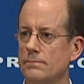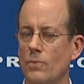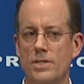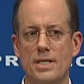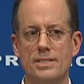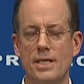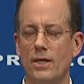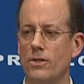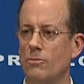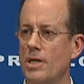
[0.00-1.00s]
What does that
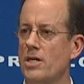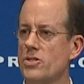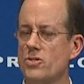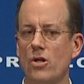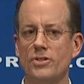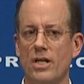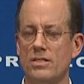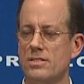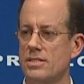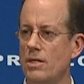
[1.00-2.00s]
tell you? Because it's all done
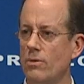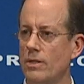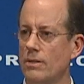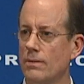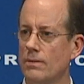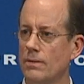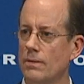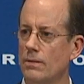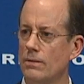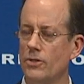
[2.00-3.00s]
in secret.
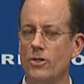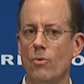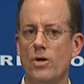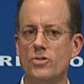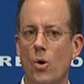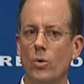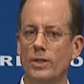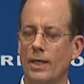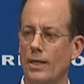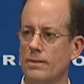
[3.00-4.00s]
They're the ones
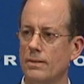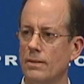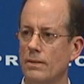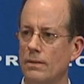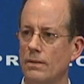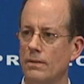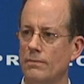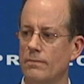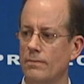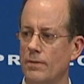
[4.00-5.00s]
holding it.
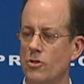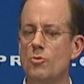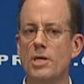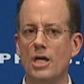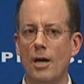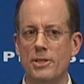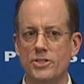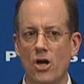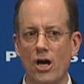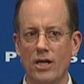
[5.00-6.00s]
You become a
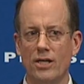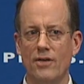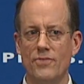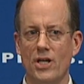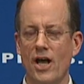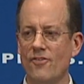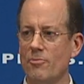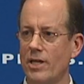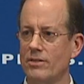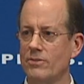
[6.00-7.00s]
target of the
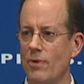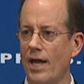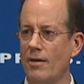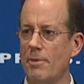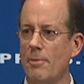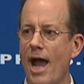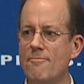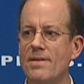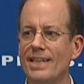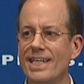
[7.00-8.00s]
government, right? Remember,
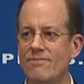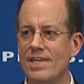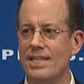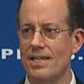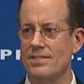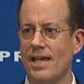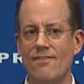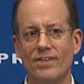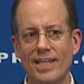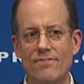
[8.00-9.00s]
I've been living this.
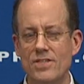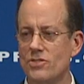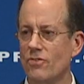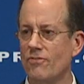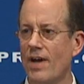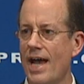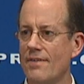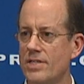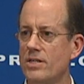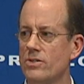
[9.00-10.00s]
I've lived this for
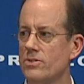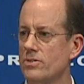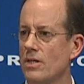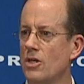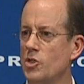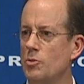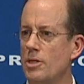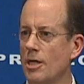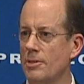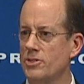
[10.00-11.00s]
five years. You
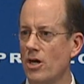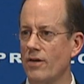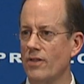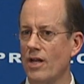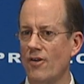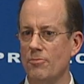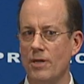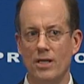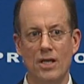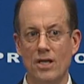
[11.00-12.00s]
become a target of the government.